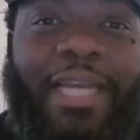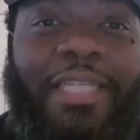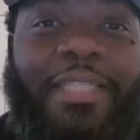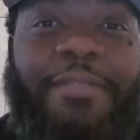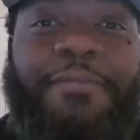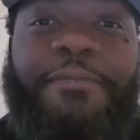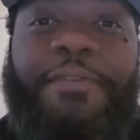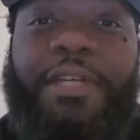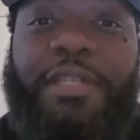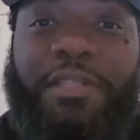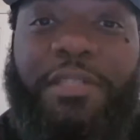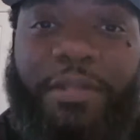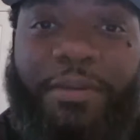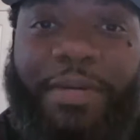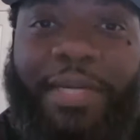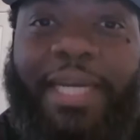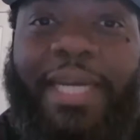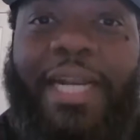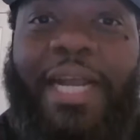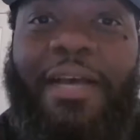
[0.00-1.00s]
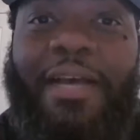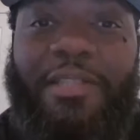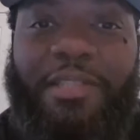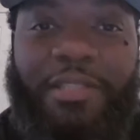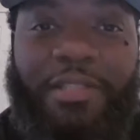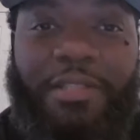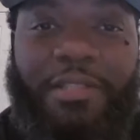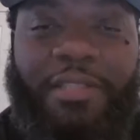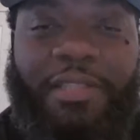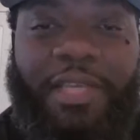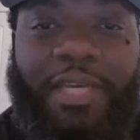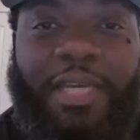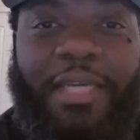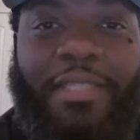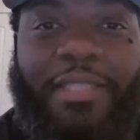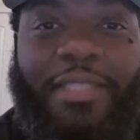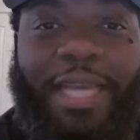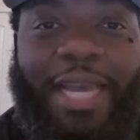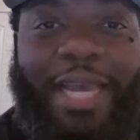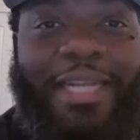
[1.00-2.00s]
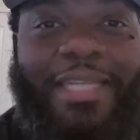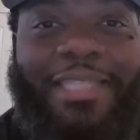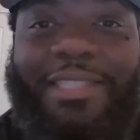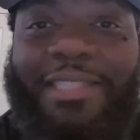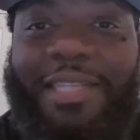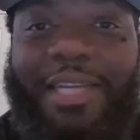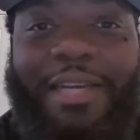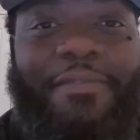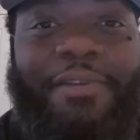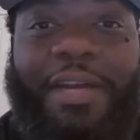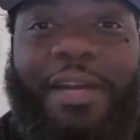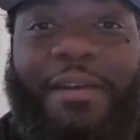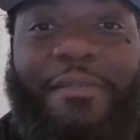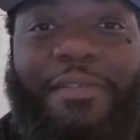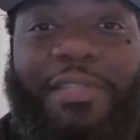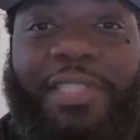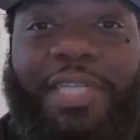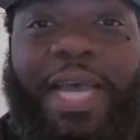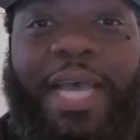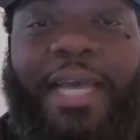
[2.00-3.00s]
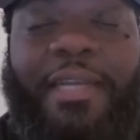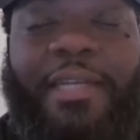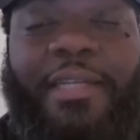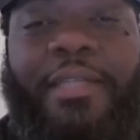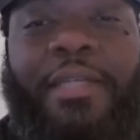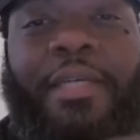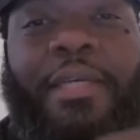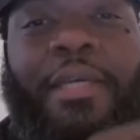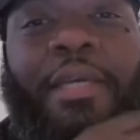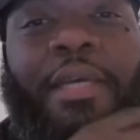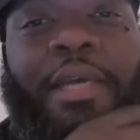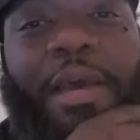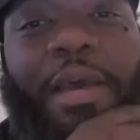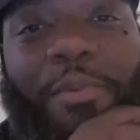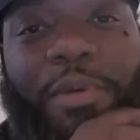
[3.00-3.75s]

All right. It's filtering out certain things and it's never ever stagnant.